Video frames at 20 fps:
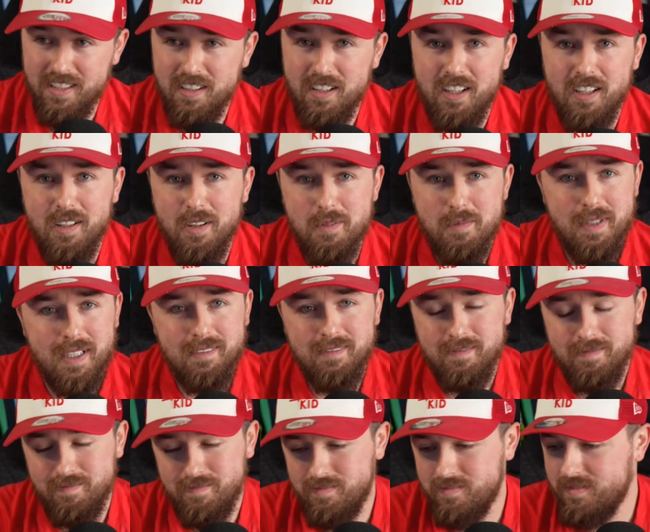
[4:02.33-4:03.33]
Diallo, man.
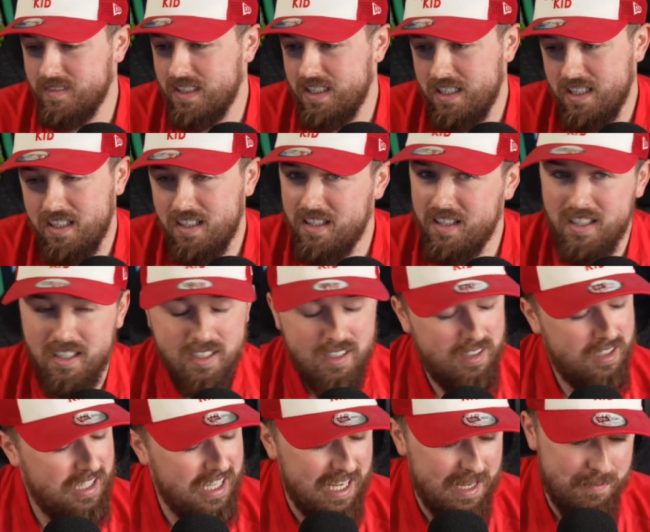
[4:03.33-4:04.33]

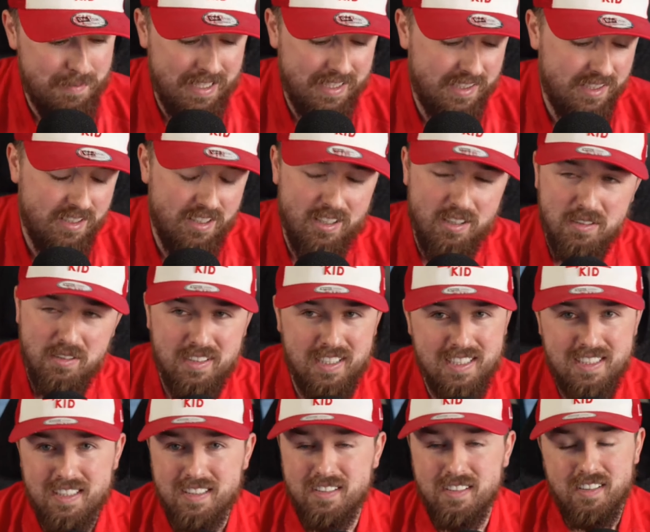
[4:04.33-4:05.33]
Amad Diallo,
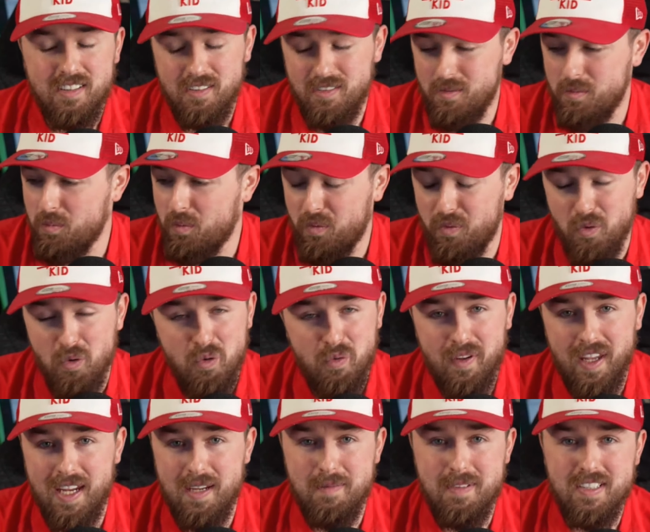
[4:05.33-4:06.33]
this is fourth
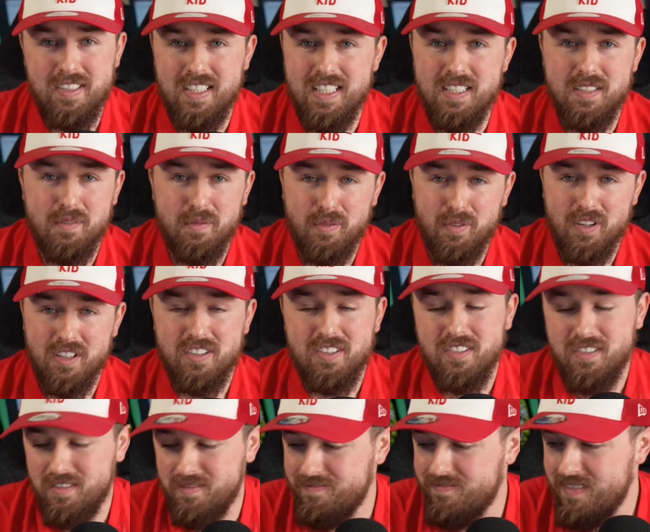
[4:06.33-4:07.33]
game this season for
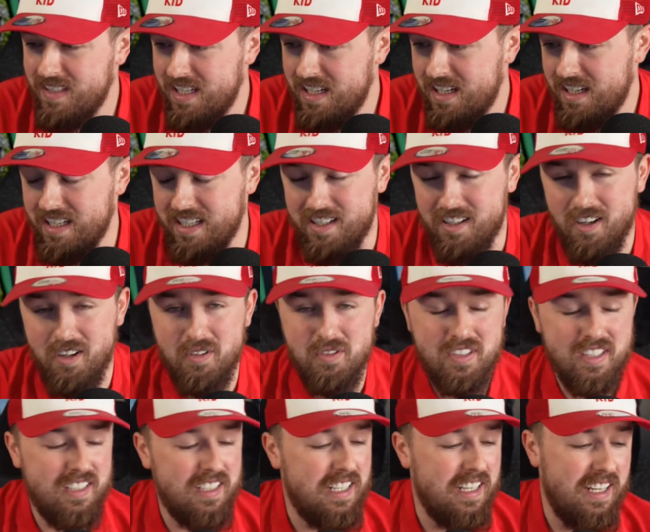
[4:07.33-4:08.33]
us. He goes
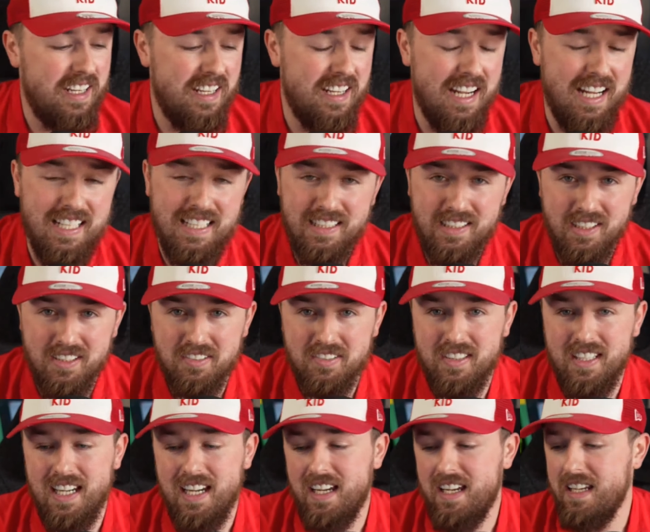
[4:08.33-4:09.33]
in there and he does
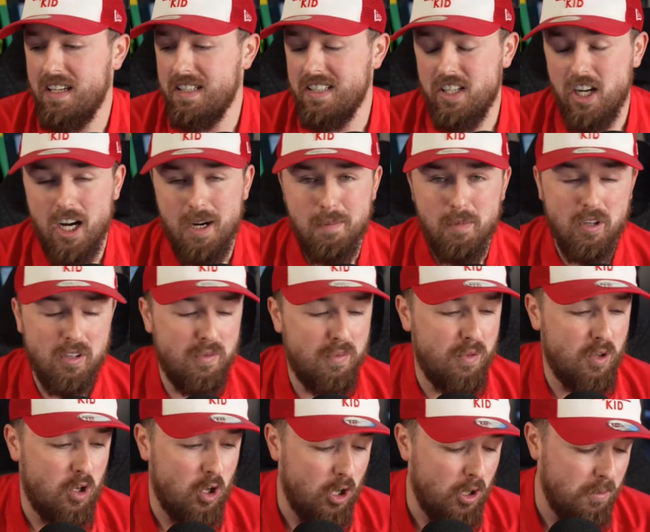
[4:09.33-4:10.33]
that. He come on
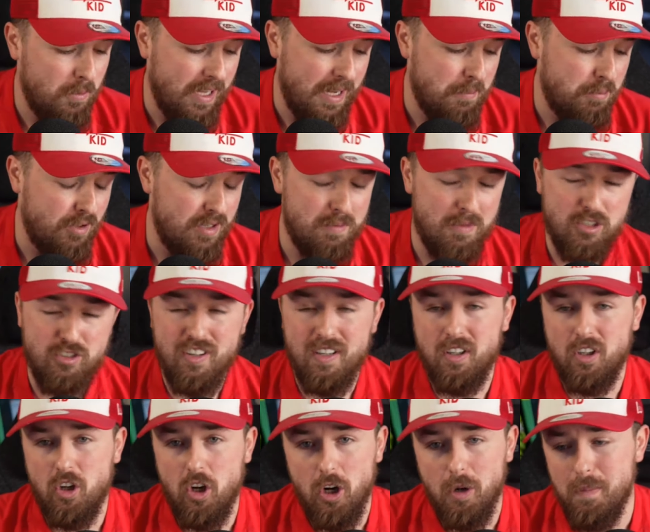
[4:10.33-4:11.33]
for like pretty much around
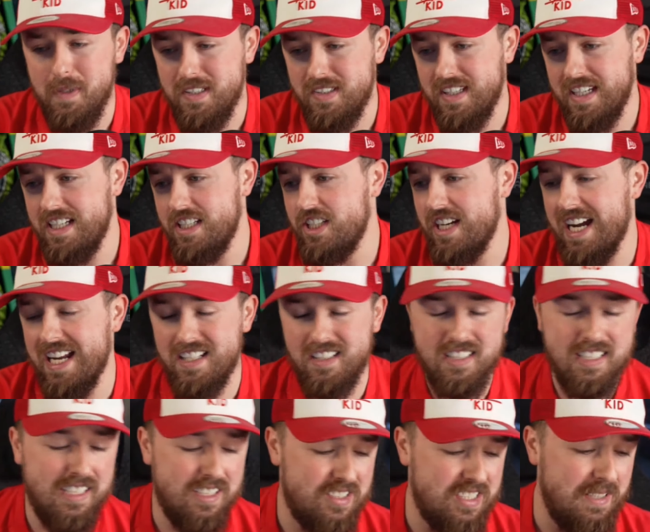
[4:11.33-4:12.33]
the Kobbie stage. And
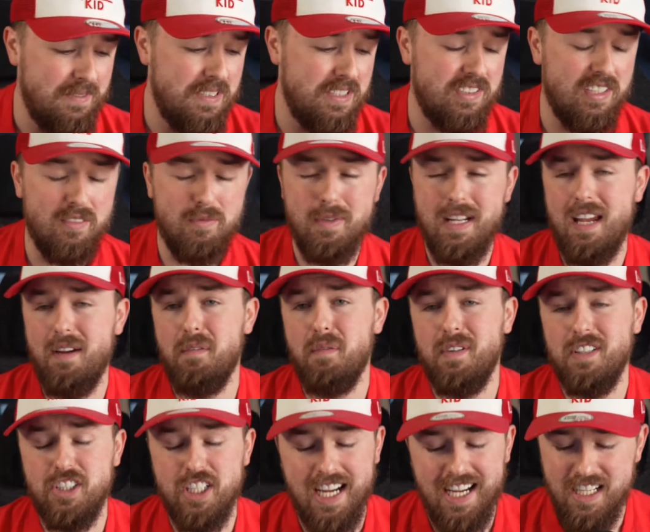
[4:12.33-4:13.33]
see the 77th minute,
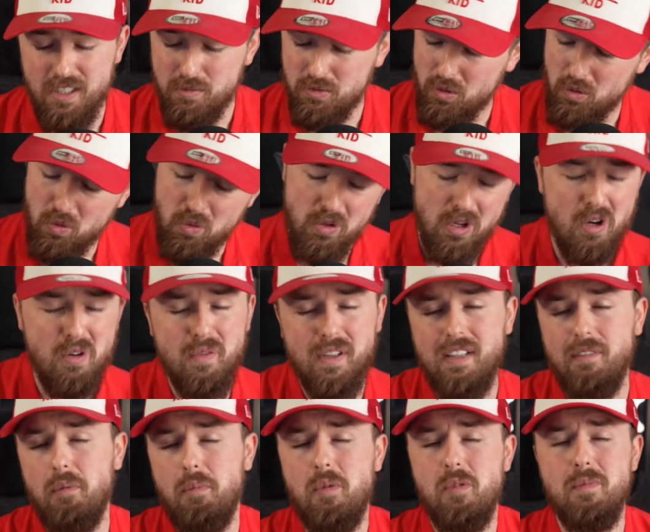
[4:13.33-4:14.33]
everything changed. It was all over
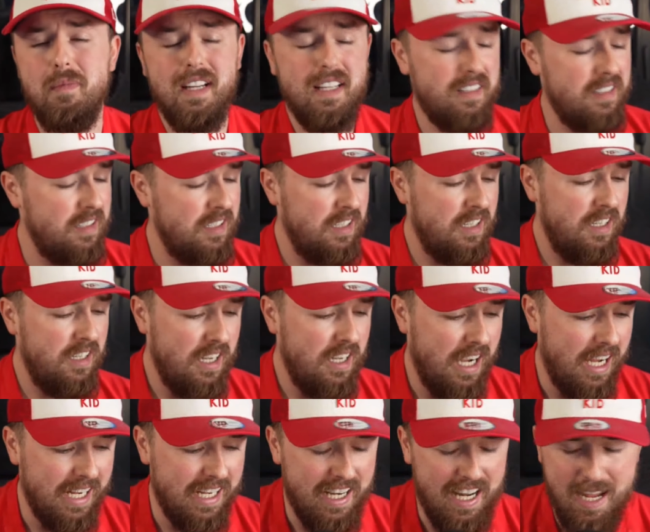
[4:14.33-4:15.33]
Liverpool, man.
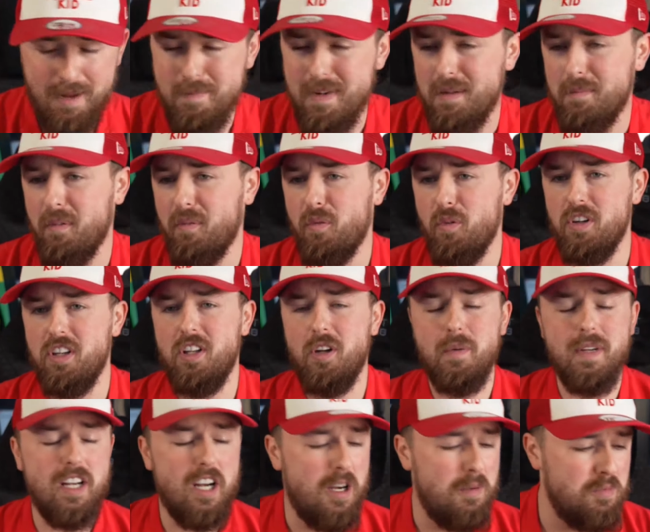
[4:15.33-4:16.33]
And then Amad, before you
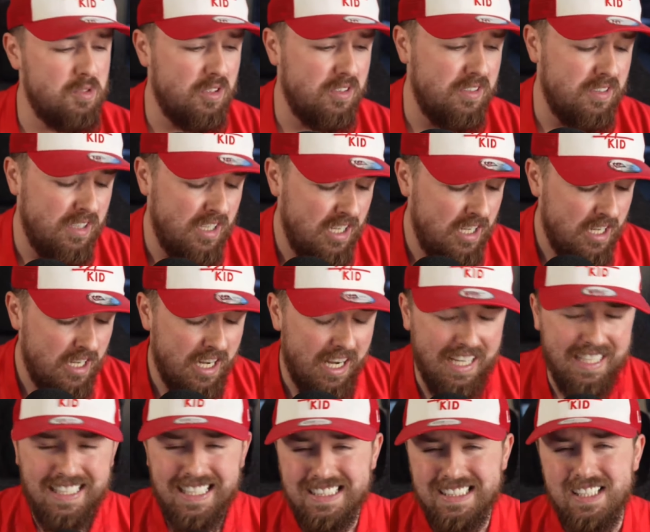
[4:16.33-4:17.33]
know it, comes on.
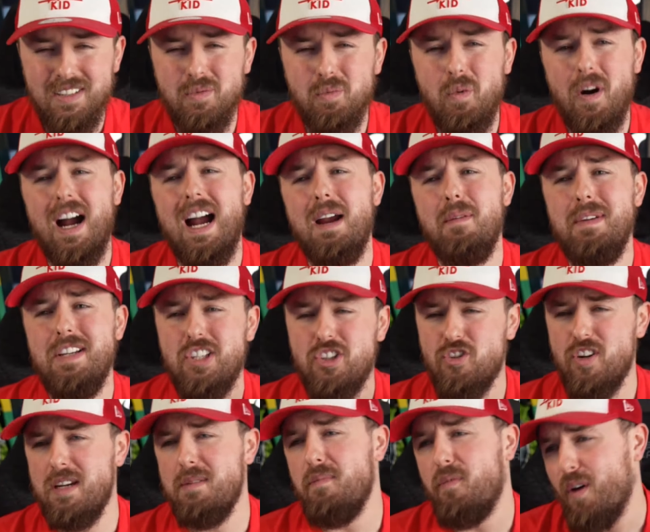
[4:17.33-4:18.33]
And this is why we
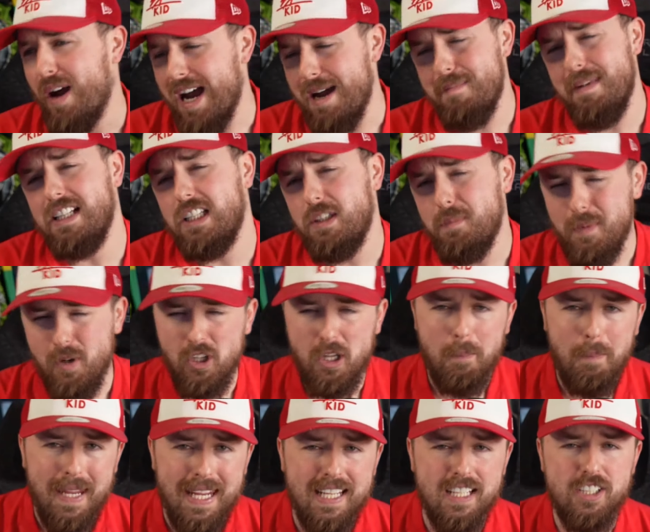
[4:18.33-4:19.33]
scream for Amad to be on the
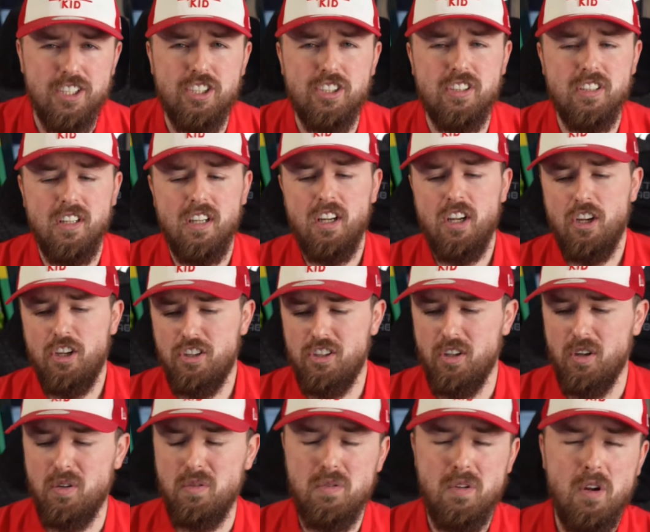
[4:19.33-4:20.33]
pitch. You
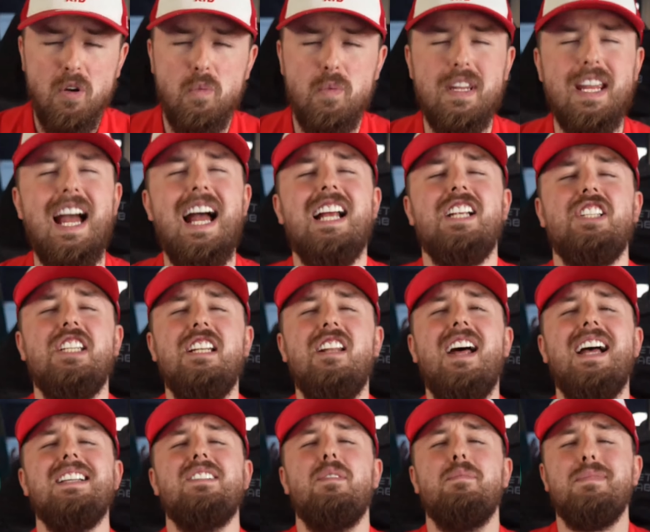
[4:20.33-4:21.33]
know, we actually
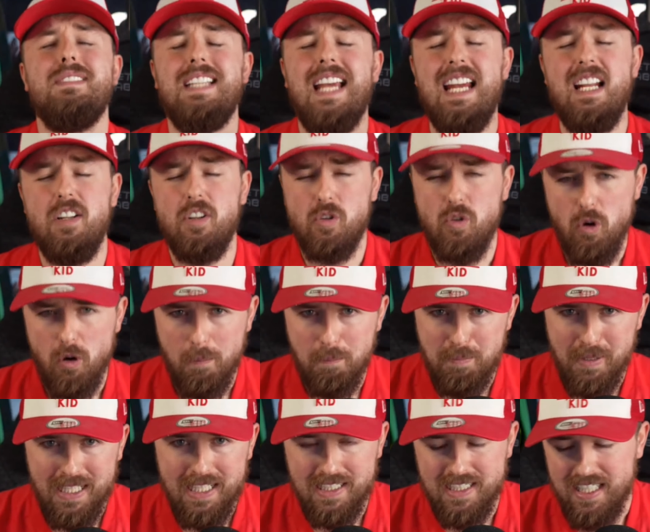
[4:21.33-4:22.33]
like some technical
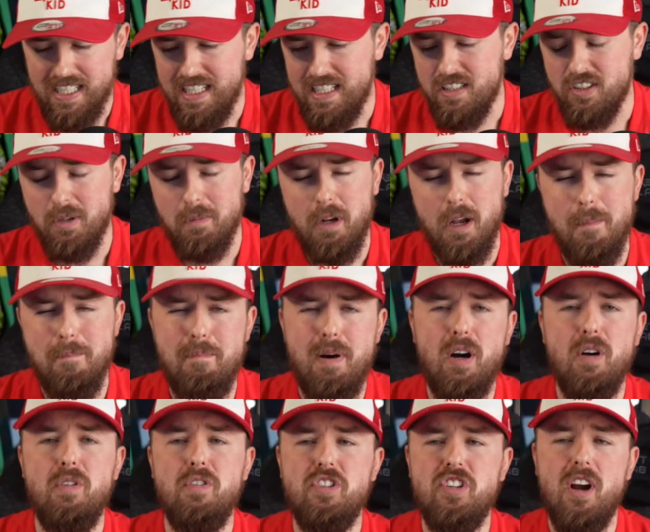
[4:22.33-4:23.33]
ability, some
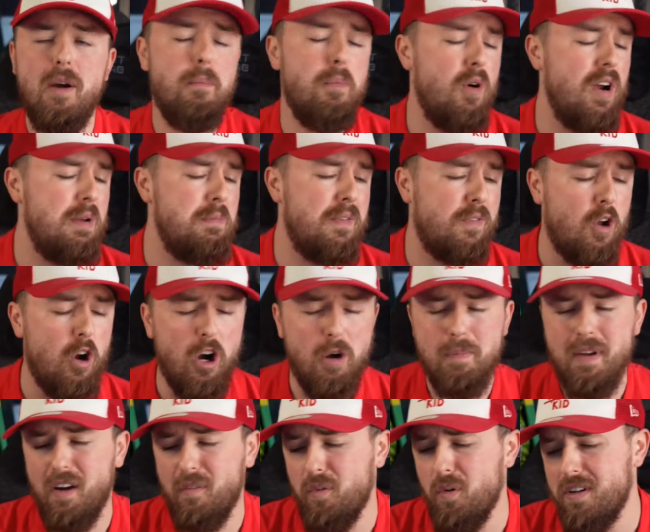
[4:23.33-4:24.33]
composure. Put him with
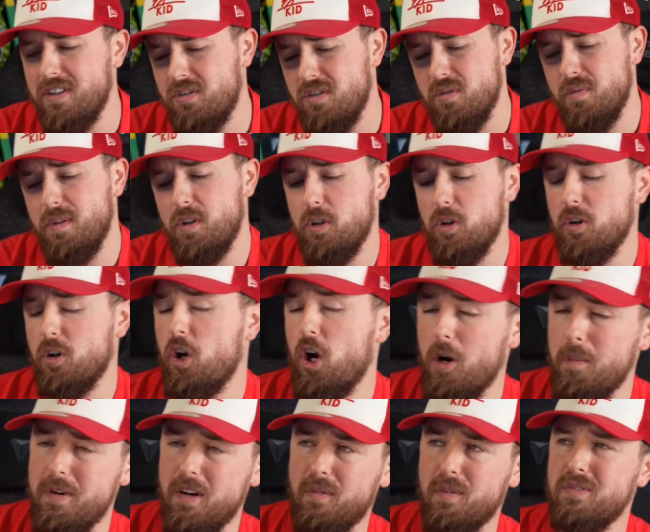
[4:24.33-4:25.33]
Kobbie. I thought as soon as we took
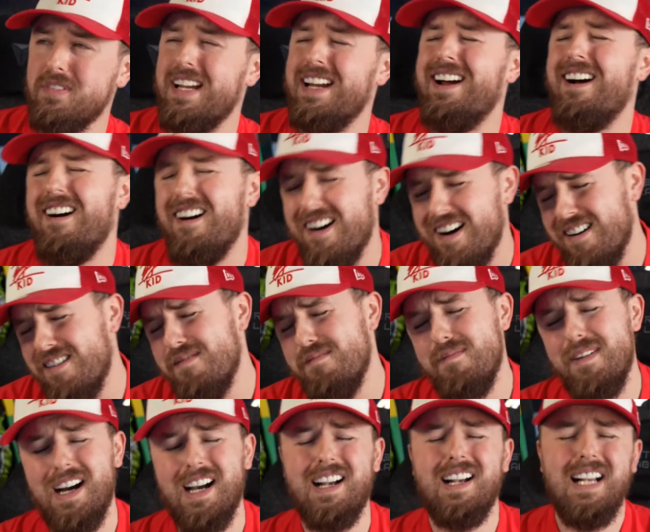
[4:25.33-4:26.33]
Kobbie off, I was like, oh
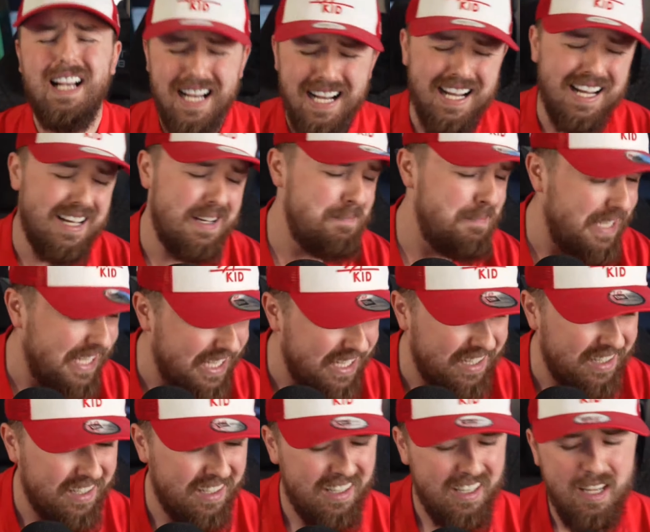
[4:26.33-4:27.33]
my God, man.